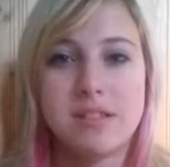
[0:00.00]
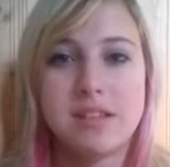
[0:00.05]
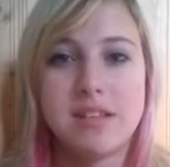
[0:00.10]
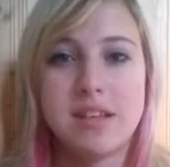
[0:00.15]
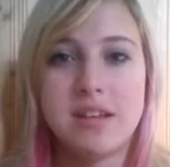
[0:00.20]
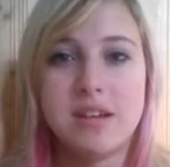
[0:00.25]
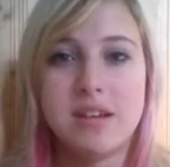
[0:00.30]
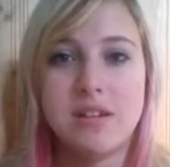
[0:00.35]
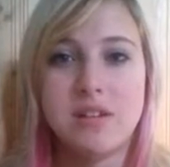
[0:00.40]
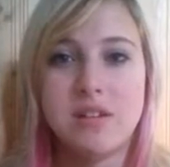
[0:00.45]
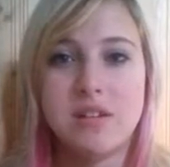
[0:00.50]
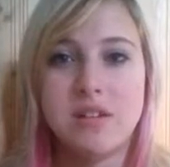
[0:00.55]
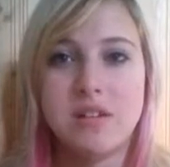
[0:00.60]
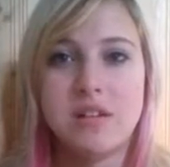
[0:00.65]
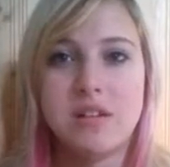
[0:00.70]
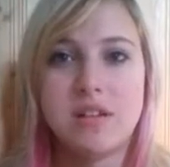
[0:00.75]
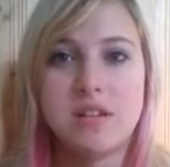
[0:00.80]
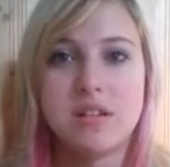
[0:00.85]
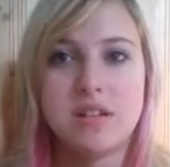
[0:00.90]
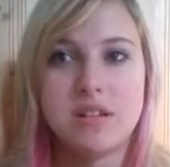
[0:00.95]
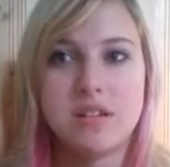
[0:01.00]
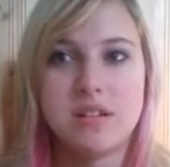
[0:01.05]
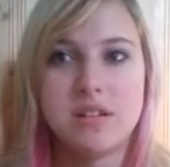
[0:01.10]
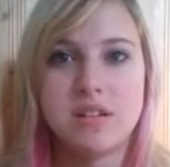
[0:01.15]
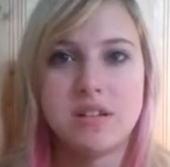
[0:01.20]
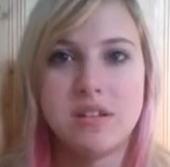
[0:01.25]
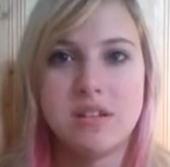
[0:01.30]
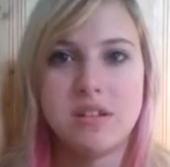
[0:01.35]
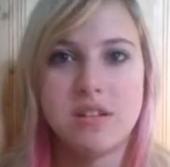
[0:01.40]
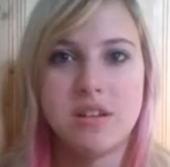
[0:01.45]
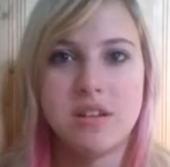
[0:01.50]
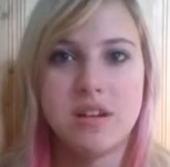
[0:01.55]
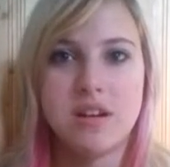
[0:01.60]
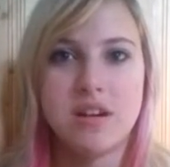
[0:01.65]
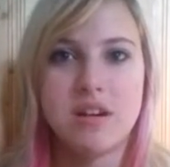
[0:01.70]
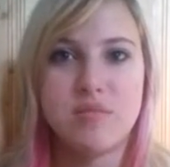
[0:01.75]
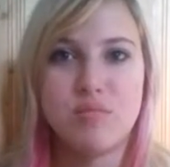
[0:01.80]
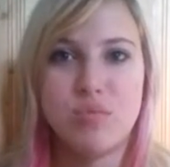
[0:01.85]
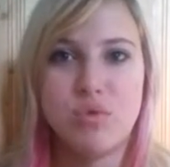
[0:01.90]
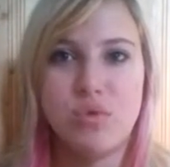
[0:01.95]
until
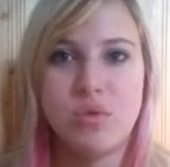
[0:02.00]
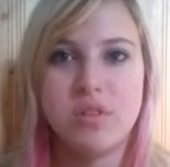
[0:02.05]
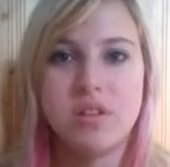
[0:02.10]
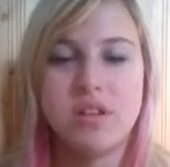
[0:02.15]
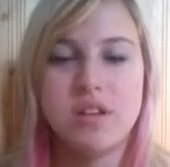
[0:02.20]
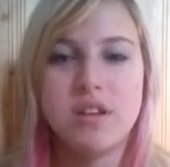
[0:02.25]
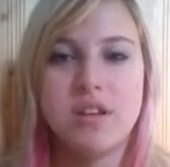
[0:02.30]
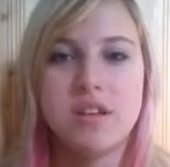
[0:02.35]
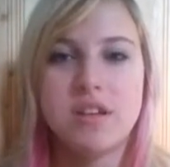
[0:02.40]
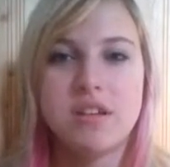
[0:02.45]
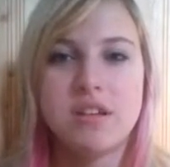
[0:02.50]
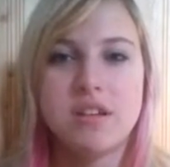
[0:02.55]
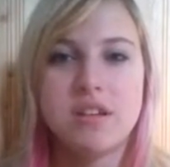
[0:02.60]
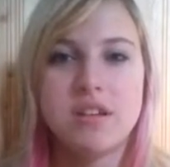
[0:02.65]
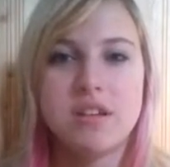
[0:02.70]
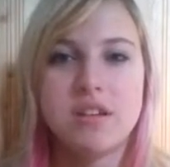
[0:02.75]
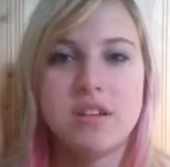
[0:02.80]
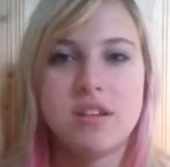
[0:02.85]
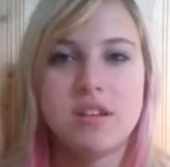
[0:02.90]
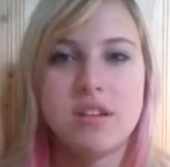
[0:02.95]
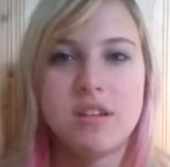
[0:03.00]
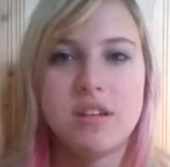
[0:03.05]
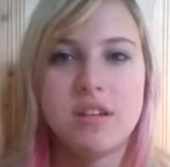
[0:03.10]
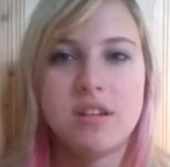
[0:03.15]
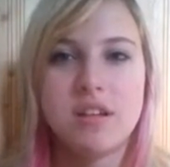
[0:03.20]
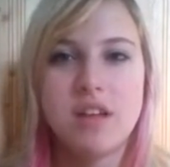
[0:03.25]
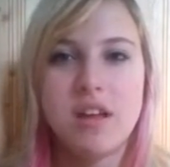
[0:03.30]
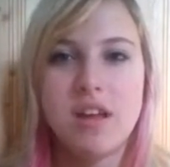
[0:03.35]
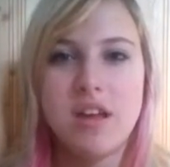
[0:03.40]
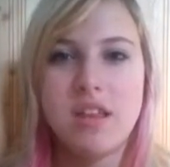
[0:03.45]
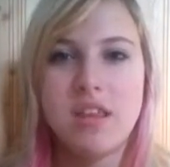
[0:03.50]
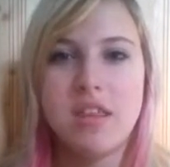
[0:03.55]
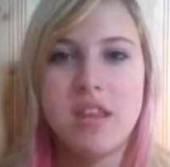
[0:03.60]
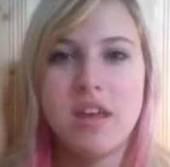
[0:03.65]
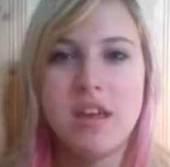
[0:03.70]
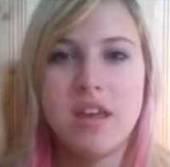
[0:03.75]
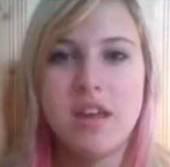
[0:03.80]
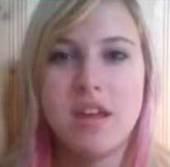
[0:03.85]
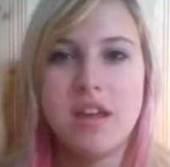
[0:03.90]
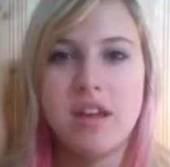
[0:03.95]
it got moldy,
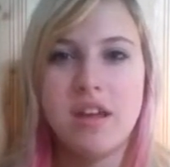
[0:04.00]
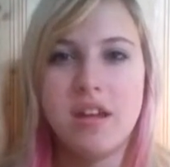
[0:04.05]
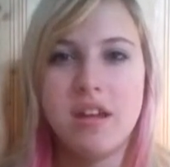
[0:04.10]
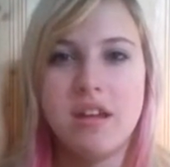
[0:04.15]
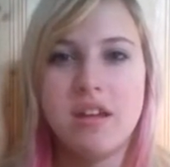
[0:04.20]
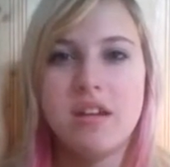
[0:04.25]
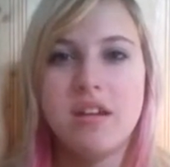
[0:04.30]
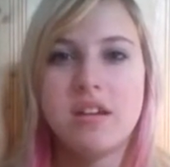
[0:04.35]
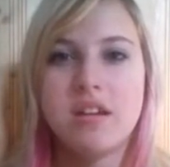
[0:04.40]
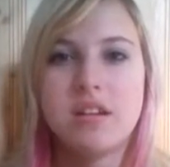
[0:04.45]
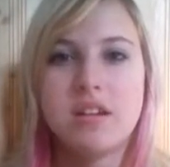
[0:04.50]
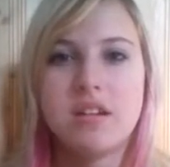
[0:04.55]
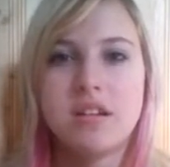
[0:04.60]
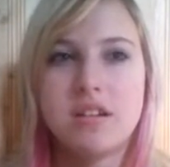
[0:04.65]
and then